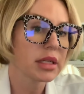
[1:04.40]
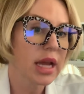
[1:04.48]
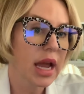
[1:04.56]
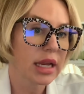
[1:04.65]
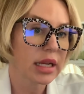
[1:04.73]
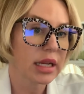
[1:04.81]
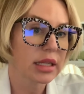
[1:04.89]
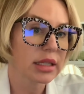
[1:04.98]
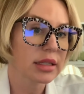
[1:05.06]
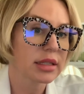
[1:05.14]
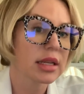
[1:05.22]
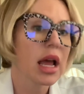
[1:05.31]

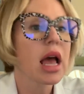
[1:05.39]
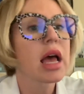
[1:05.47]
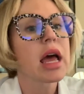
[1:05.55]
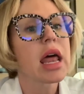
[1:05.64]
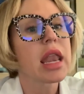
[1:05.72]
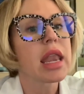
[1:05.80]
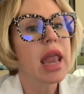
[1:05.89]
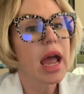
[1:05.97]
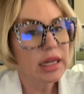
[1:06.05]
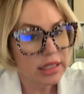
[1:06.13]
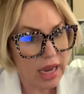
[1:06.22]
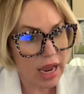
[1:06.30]
tightens,
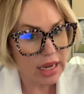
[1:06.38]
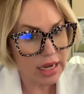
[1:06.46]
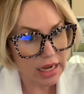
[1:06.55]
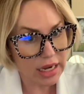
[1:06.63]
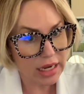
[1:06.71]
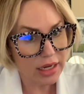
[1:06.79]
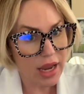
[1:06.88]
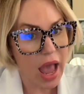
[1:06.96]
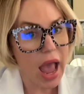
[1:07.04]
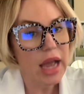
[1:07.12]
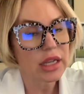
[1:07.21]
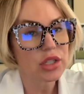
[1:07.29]
neck tightening,
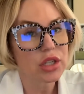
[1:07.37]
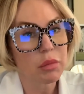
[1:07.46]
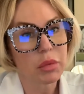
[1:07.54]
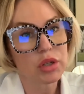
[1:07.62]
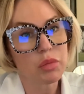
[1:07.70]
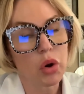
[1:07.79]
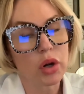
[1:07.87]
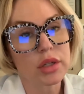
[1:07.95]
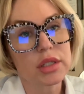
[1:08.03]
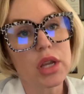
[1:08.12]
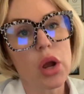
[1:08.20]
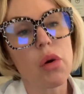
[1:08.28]
and so much more.
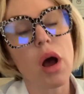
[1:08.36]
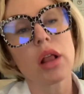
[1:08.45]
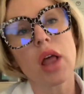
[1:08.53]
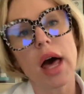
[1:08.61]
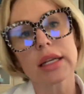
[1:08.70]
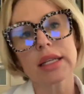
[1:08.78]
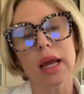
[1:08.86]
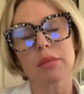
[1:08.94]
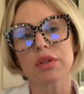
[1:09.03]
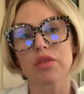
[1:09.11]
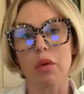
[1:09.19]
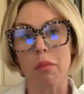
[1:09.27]
So a lot of
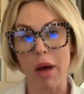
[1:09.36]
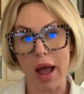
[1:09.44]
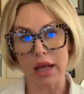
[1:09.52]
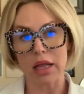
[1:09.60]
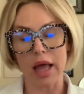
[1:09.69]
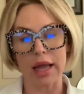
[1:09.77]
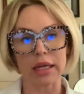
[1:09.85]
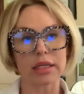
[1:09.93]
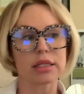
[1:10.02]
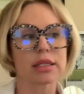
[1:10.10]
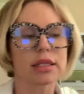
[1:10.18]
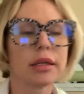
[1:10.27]
times for my
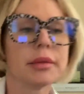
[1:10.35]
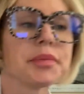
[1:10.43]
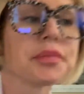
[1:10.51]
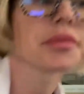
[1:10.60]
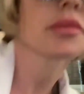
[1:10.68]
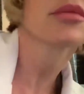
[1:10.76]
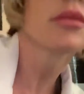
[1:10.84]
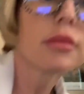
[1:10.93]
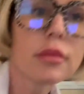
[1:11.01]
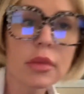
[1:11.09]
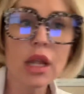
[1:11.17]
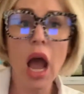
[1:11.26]
clients,
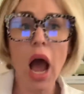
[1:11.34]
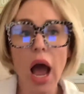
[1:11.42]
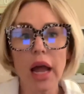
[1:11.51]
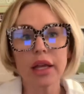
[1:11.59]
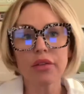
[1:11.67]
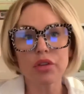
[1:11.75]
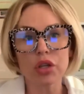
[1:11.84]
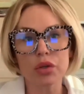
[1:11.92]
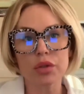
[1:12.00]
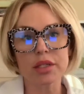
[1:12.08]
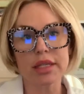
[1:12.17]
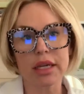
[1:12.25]
I have
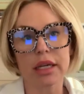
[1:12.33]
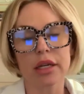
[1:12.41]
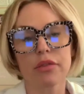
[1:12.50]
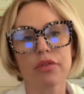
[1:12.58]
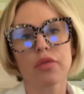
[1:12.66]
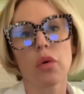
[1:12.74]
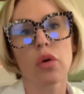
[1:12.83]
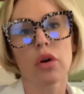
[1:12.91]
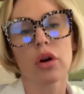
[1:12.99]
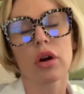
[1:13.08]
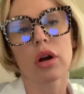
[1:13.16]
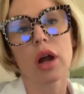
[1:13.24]
used it
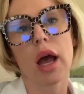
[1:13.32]
for